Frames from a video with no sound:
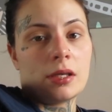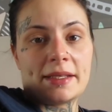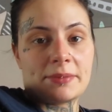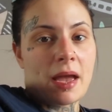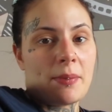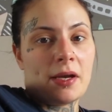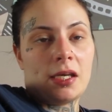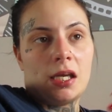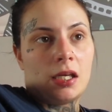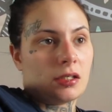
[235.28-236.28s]
is my
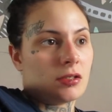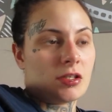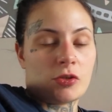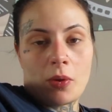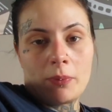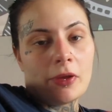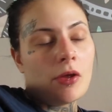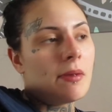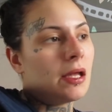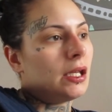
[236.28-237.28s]
money, and it's also my
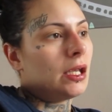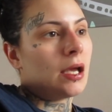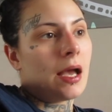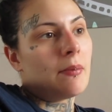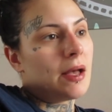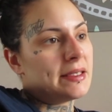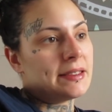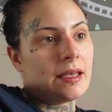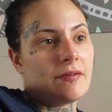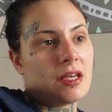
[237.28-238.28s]
bill money, and my
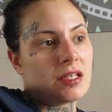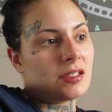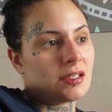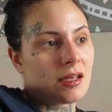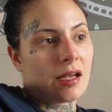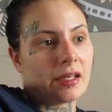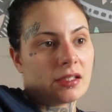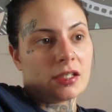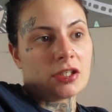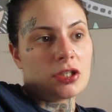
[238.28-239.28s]
savings does not get
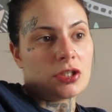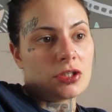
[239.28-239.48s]
touched.